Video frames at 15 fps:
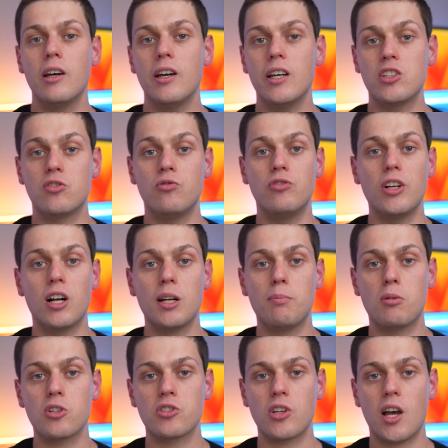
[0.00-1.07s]
It's very
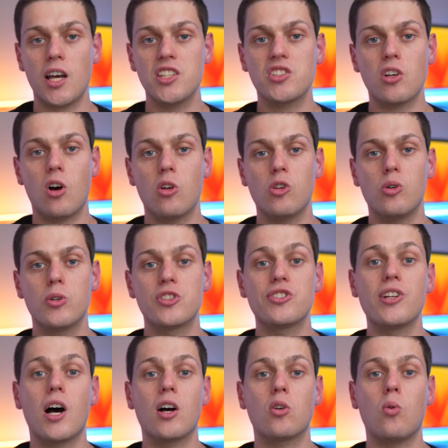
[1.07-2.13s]
precise, although it's
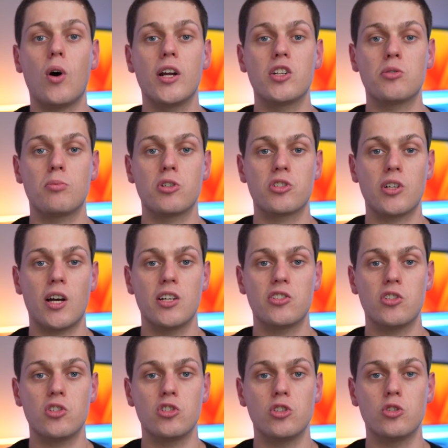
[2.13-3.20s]
not quite as
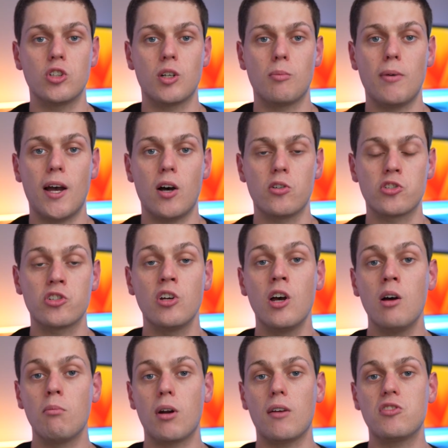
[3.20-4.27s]
precise as using a mouse,
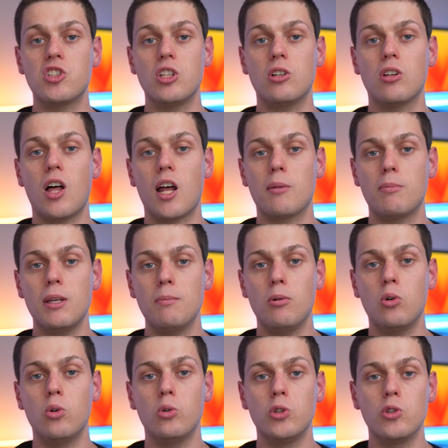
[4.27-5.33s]
but I've seen a lot of
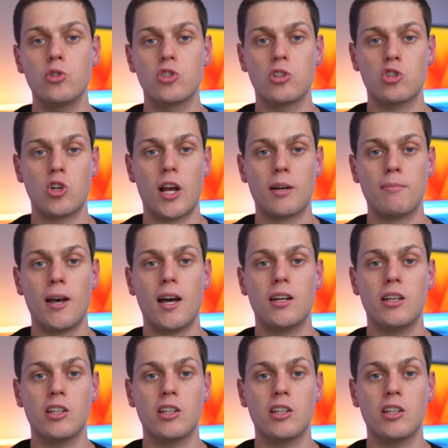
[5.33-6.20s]
people who use the trackpad